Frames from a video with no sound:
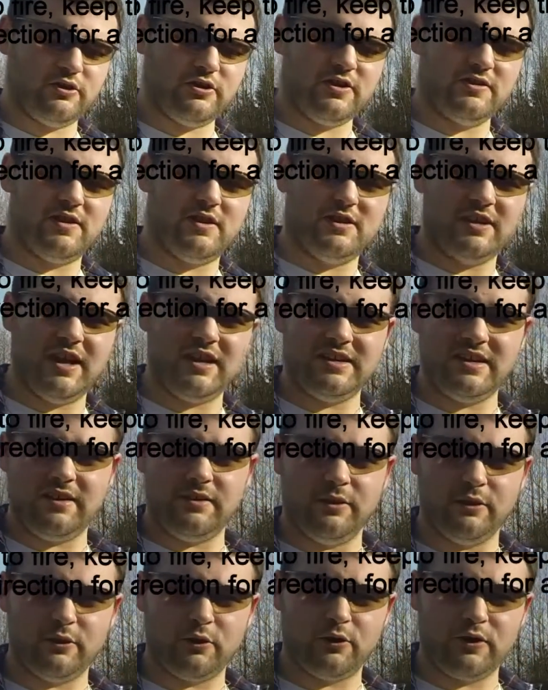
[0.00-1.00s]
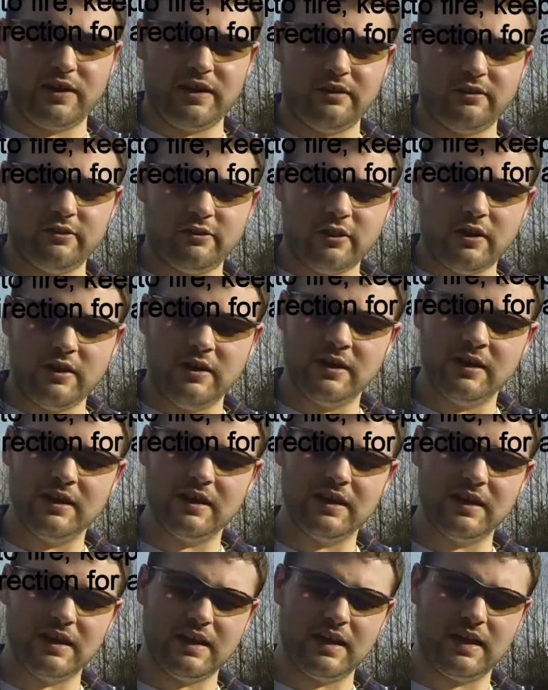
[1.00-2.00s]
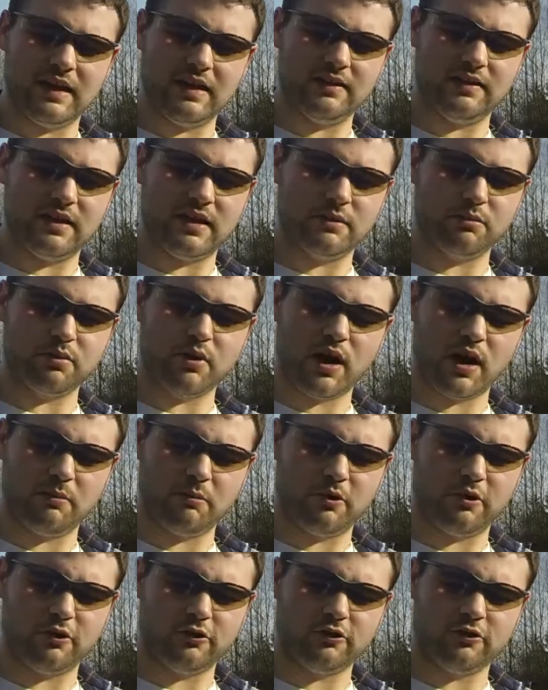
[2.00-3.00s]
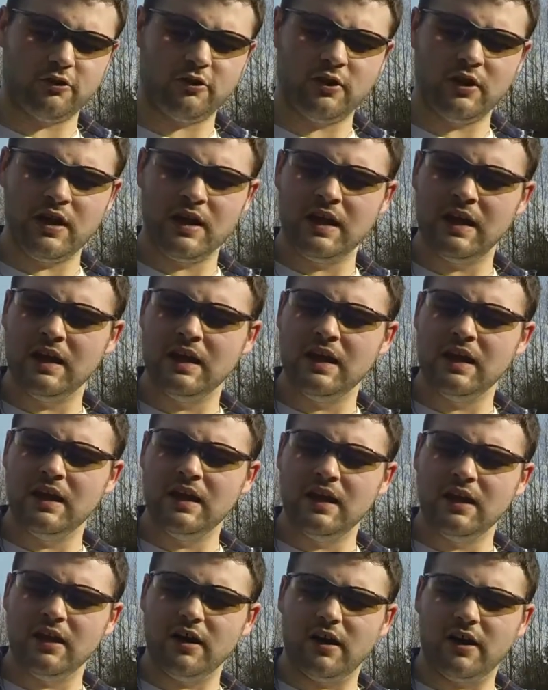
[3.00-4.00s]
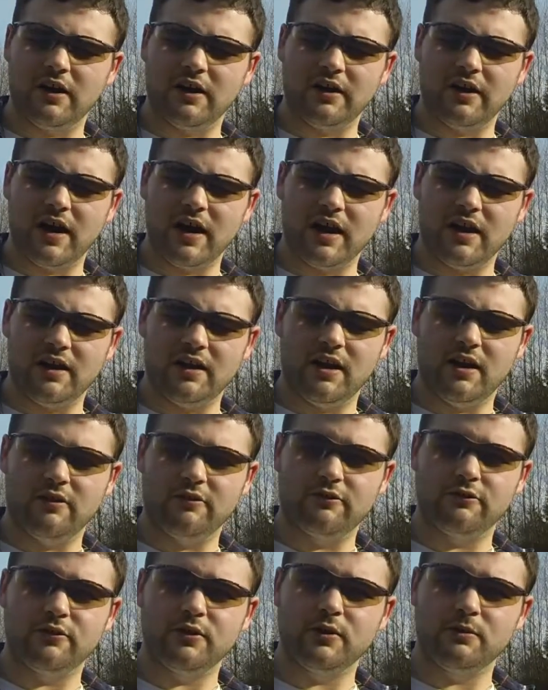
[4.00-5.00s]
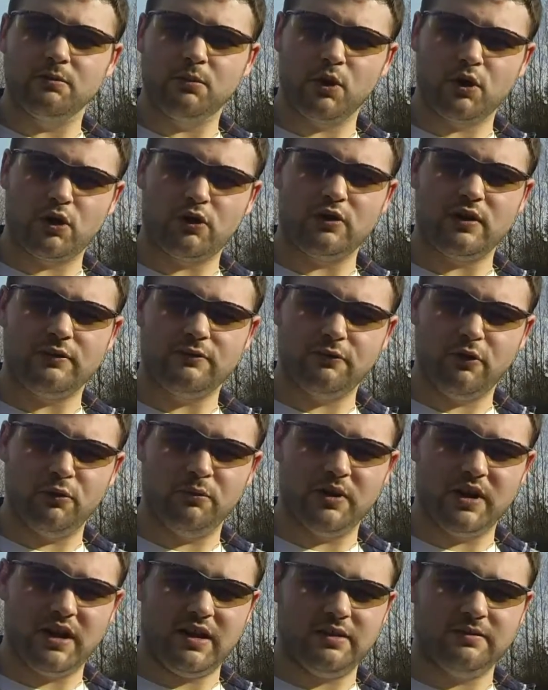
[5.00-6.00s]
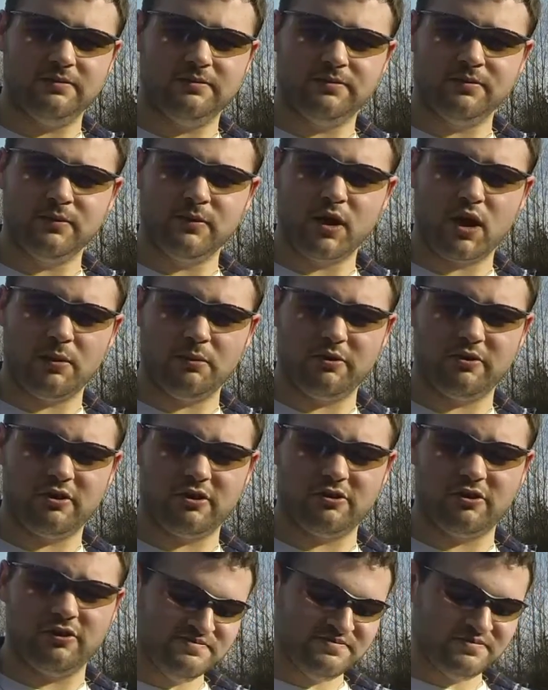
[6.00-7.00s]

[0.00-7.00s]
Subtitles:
in the 1930s, and the primers are of mercury fulminate composition.